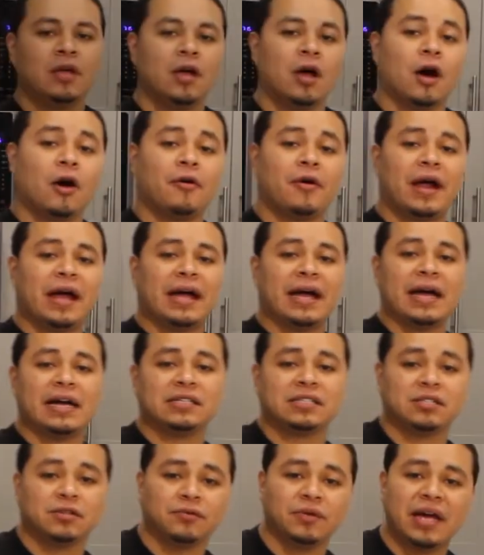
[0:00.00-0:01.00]
Alright
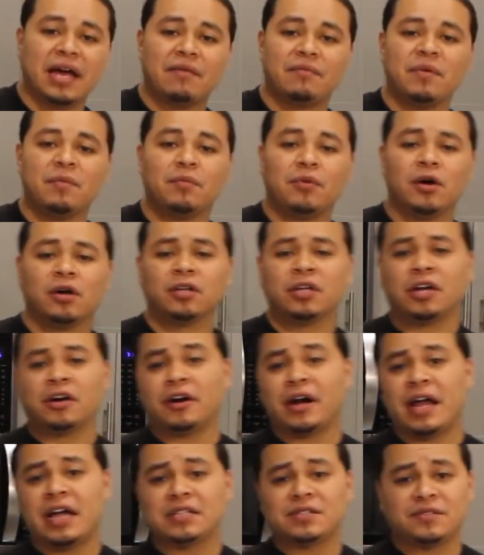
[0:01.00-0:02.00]
guys, so we have been boiling
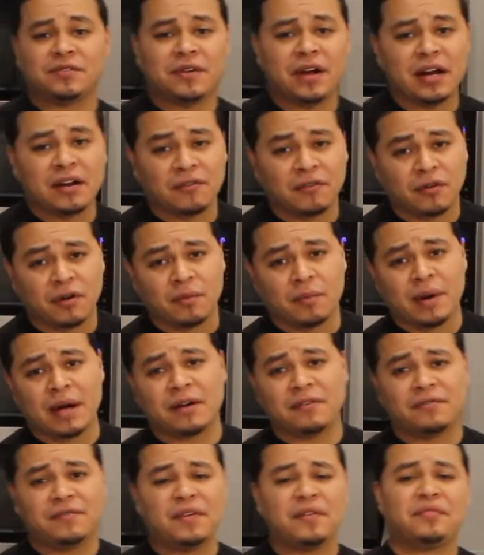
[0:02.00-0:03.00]
our eggs already for
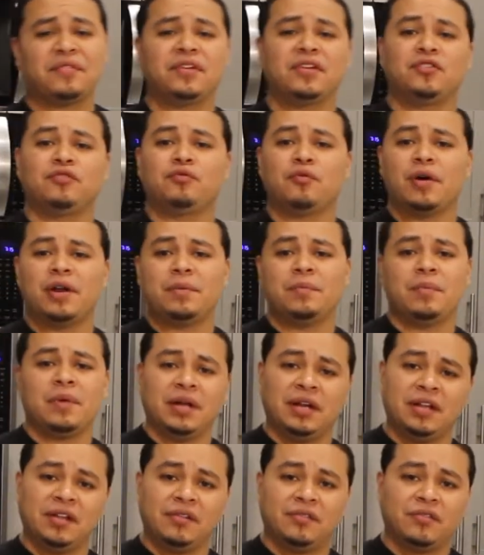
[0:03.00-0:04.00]
about 15 to 20
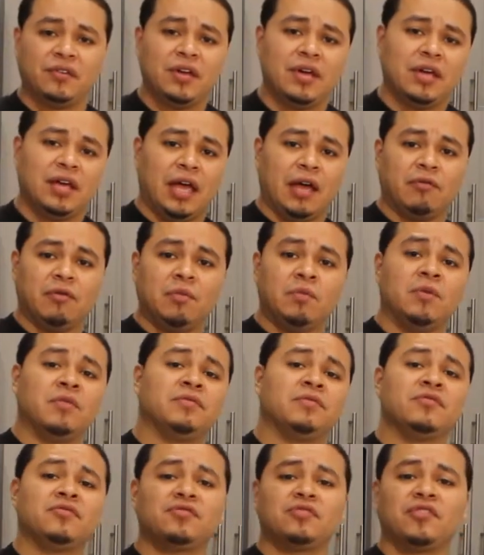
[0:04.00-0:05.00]
minutes. And we
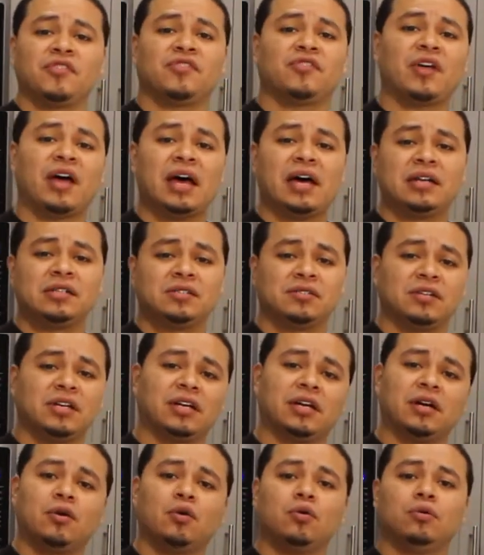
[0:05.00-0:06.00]
moved them to the side so they
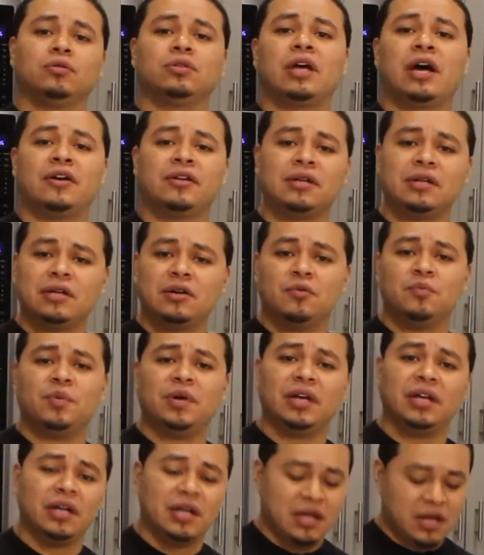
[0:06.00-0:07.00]
can cool down a little
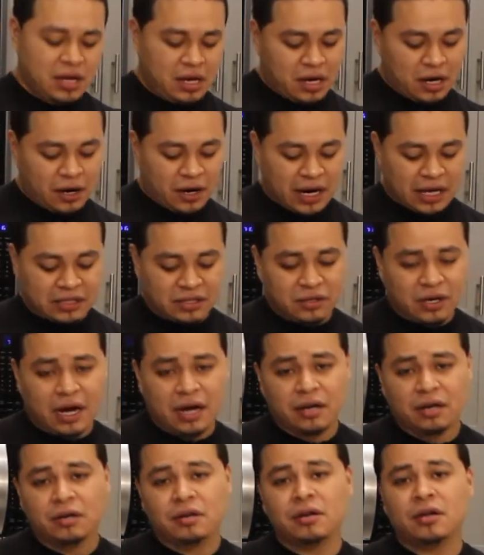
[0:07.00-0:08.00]
bit. Alright, so
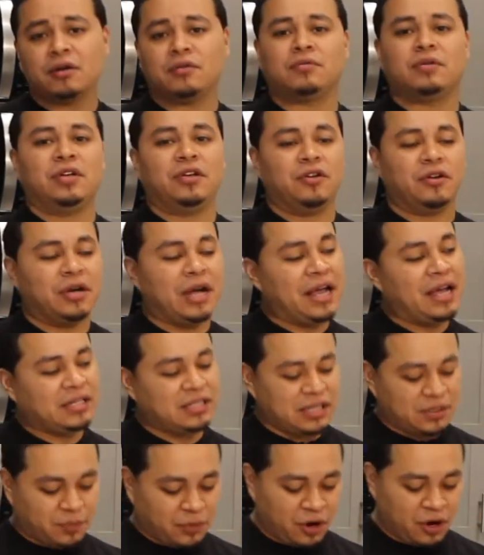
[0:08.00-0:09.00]
how do you know when your
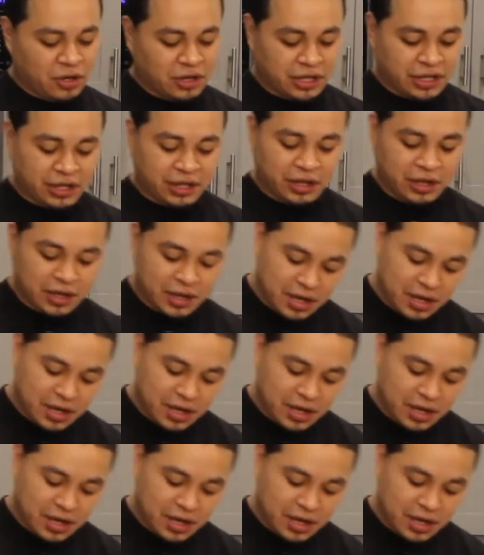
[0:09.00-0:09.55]
eggs are boiling?